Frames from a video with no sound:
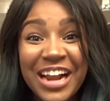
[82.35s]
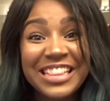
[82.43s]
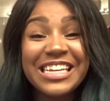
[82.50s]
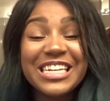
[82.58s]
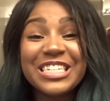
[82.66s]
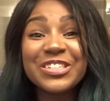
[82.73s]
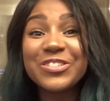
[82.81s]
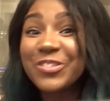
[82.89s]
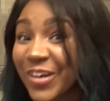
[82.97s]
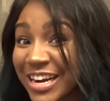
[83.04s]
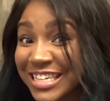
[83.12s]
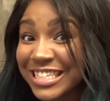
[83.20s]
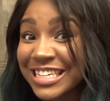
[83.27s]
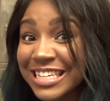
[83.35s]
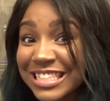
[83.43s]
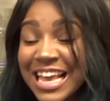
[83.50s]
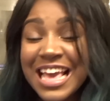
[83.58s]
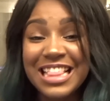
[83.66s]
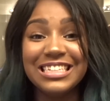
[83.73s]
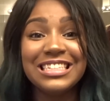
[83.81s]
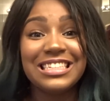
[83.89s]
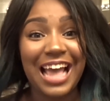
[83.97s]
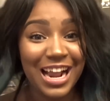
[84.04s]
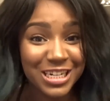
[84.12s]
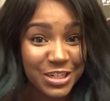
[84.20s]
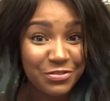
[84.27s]
I think it is gorgeous. This is
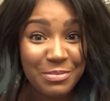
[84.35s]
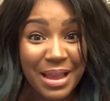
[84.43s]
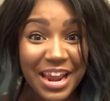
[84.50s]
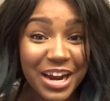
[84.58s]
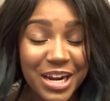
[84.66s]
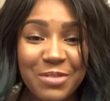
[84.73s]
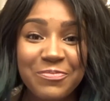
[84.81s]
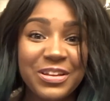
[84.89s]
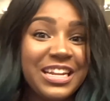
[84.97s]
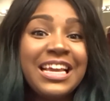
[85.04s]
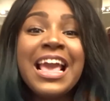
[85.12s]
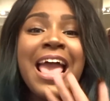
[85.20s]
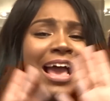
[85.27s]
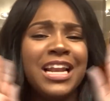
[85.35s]
actually from my hair company,